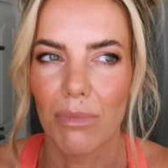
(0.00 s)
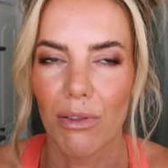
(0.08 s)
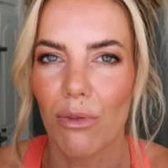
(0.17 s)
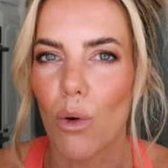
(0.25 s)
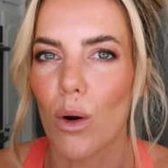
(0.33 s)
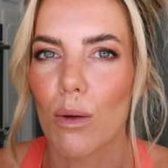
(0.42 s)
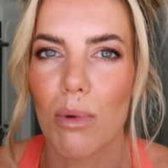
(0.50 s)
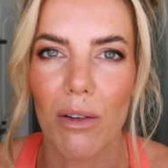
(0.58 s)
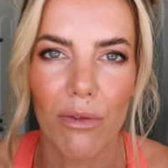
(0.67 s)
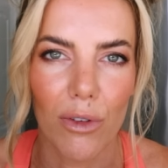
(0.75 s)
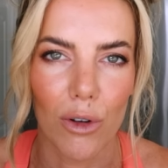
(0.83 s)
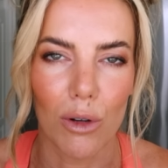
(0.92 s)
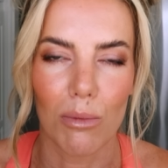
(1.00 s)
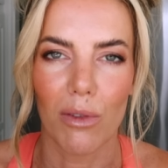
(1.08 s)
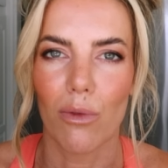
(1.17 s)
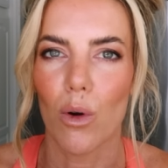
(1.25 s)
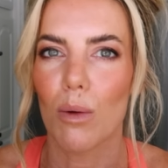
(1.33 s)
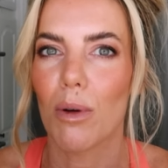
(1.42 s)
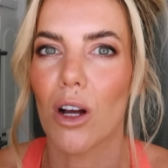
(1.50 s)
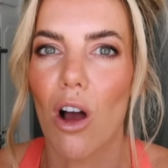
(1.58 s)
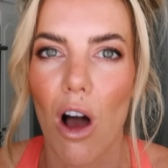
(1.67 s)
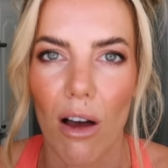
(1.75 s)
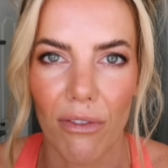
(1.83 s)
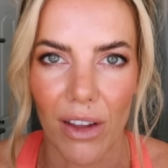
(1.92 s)
before we put food, before we put
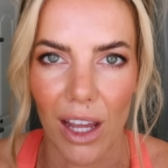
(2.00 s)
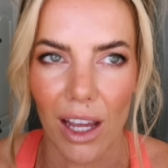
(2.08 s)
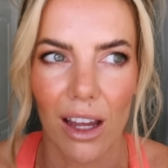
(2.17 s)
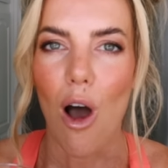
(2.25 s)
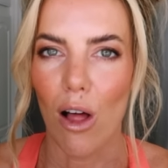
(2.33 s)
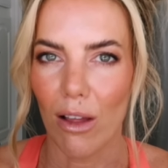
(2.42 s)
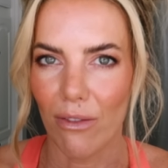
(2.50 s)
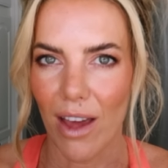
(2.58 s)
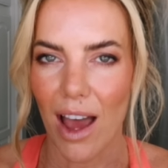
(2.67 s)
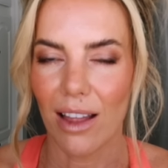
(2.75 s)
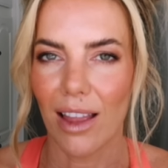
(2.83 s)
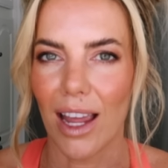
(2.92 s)
coffee, all of that.